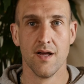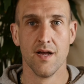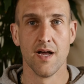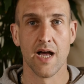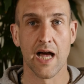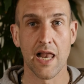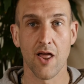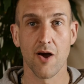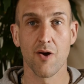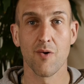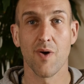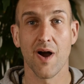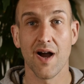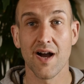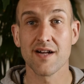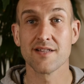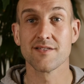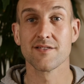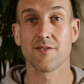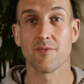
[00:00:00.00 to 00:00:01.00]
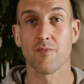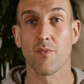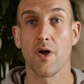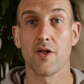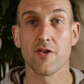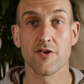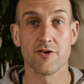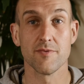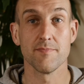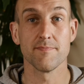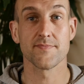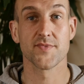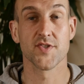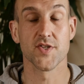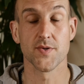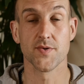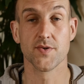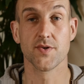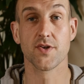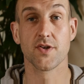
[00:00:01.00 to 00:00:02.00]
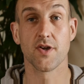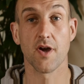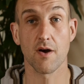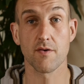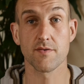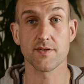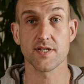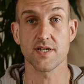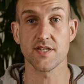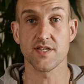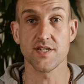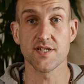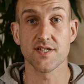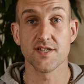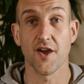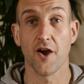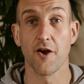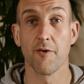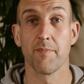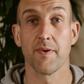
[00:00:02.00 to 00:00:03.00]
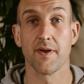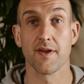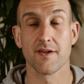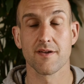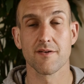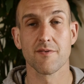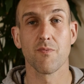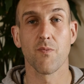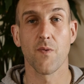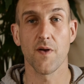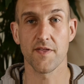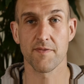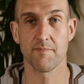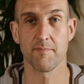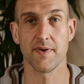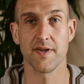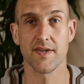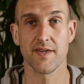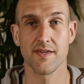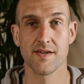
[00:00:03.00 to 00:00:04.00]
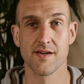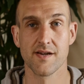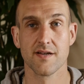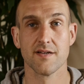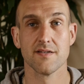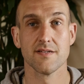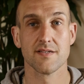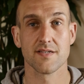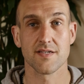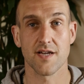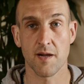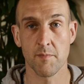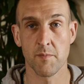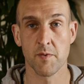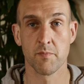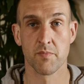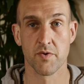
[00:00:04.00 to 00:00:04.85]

Hello and welcome to Go Digiscoping with me, Simon